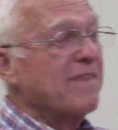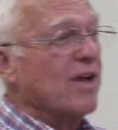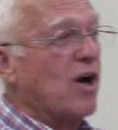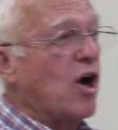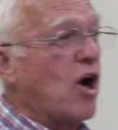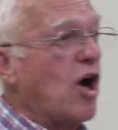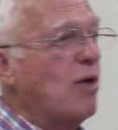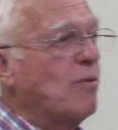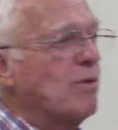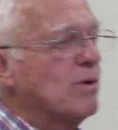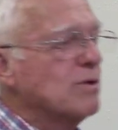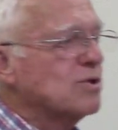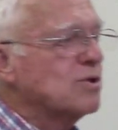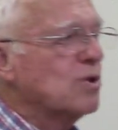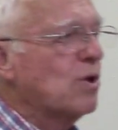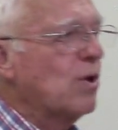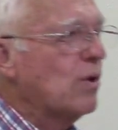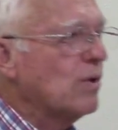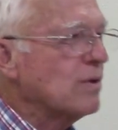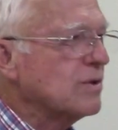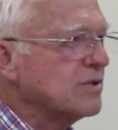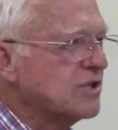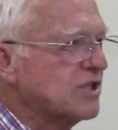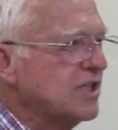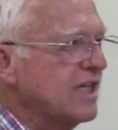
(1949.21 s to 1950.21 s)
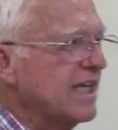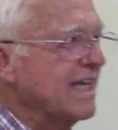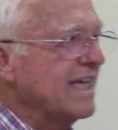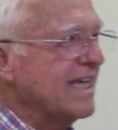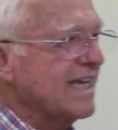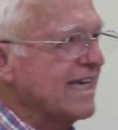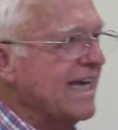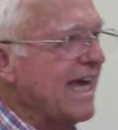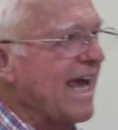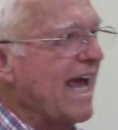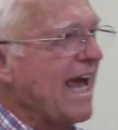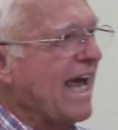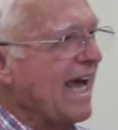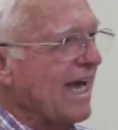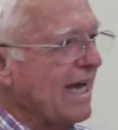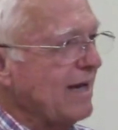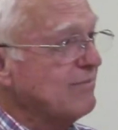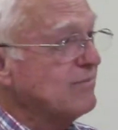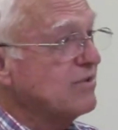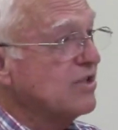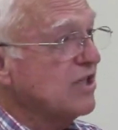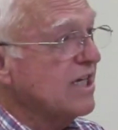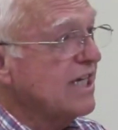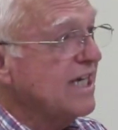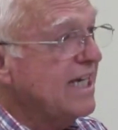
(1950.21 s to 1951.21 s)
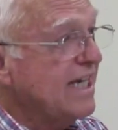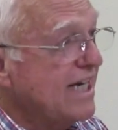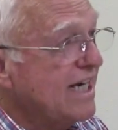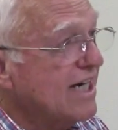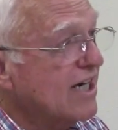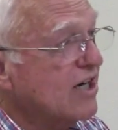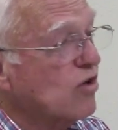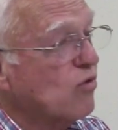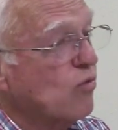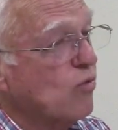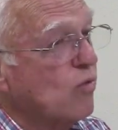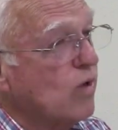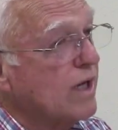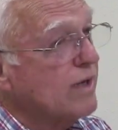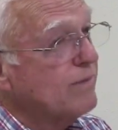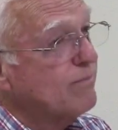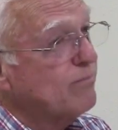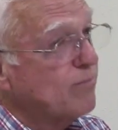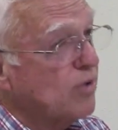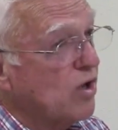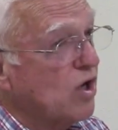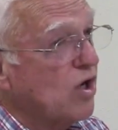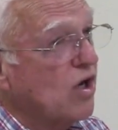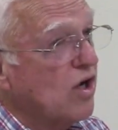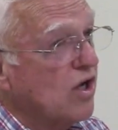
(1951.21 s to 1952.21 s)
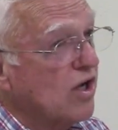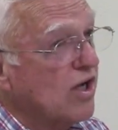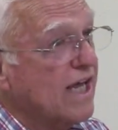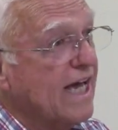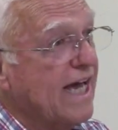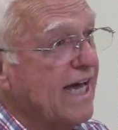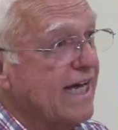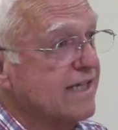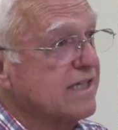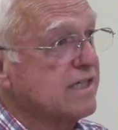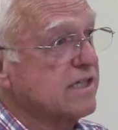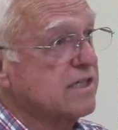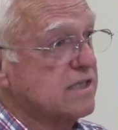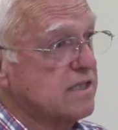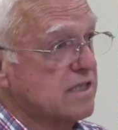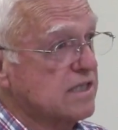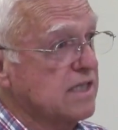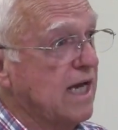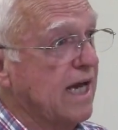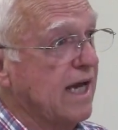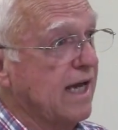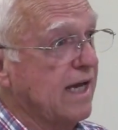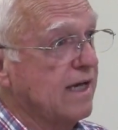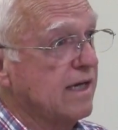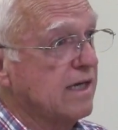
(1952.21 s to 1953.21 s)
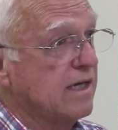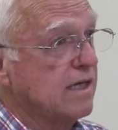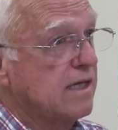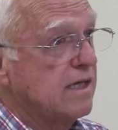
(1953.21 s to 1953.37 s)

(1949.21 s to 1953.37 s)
almost the whole city came to hear what Paul had to say.